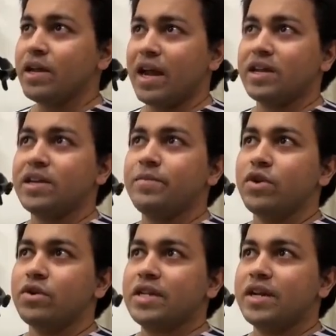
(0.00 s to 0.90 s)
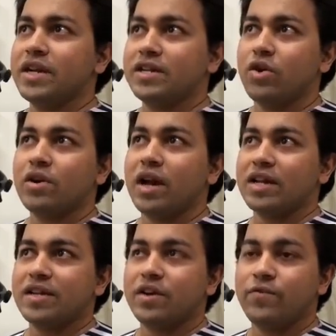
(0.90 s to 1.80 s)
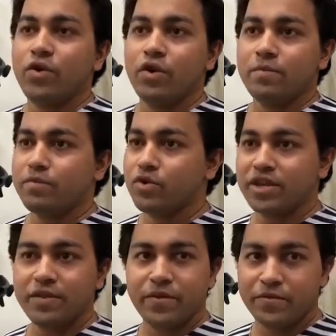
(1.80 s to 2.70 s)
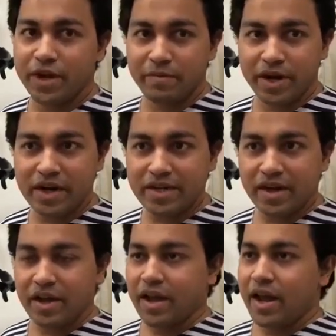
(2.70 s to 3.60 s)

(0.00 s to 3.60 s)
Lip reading: largely because it does not lasted for more than 15 minutes,